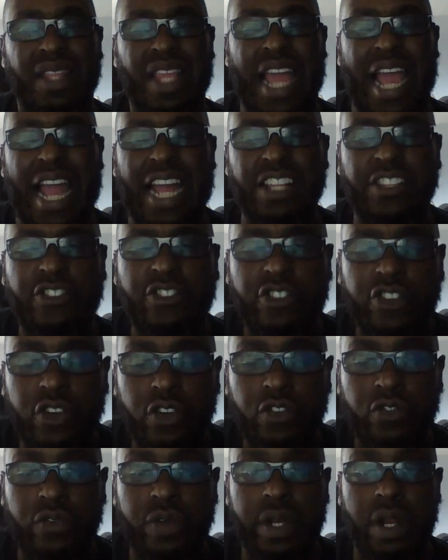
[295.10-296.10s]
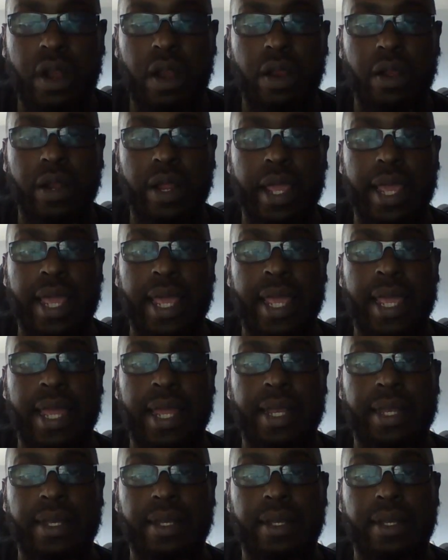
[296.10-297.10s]
Our children are out of
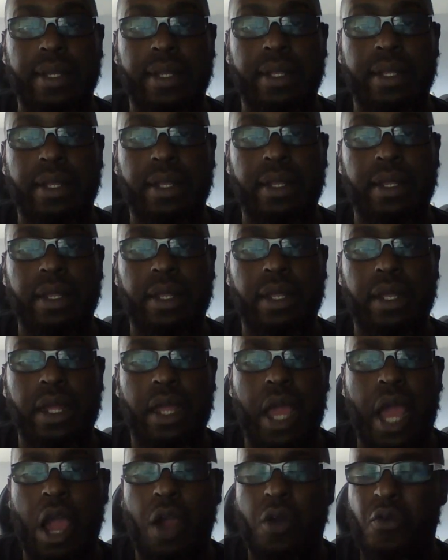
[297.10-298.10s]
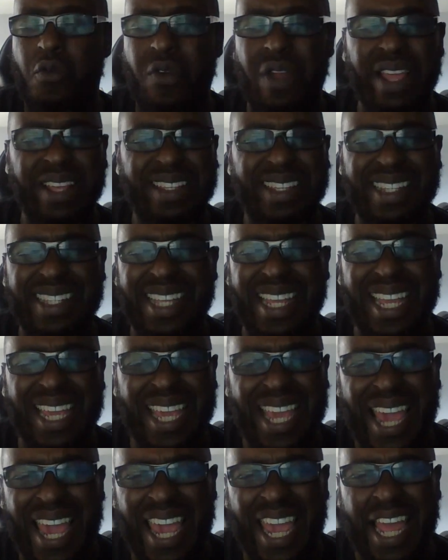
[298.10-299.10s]
hand. Our race is in
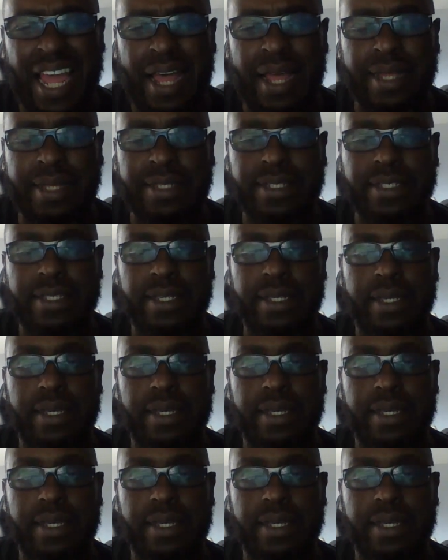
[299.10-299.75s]
chaos.